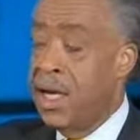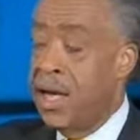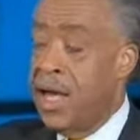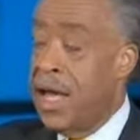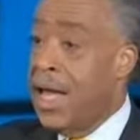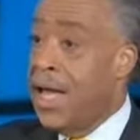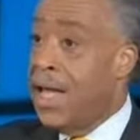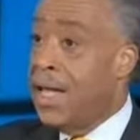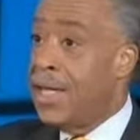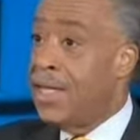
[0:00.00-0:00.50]

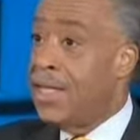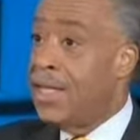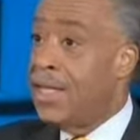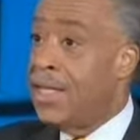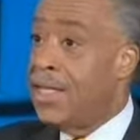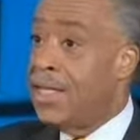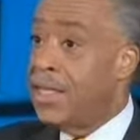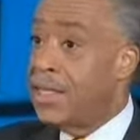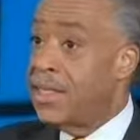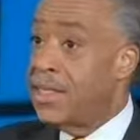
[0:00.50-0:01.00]
And
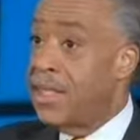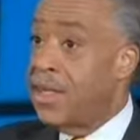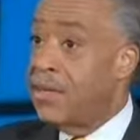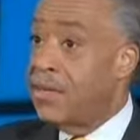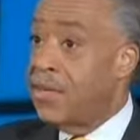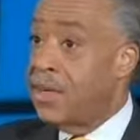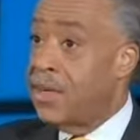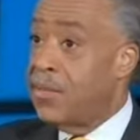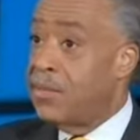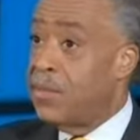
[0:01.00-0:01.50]
he does
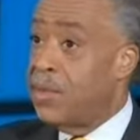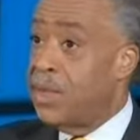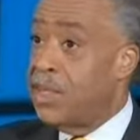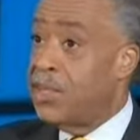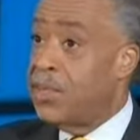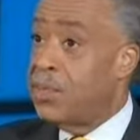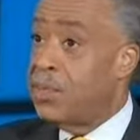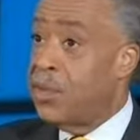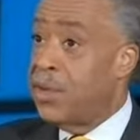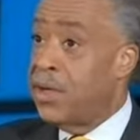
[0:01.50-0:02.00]
have government
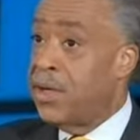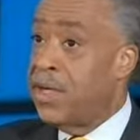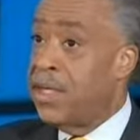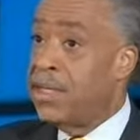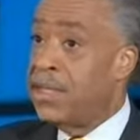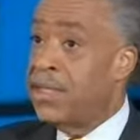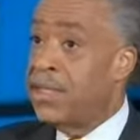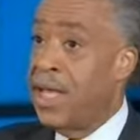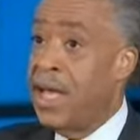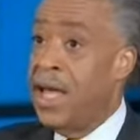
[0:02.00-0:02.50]
experience,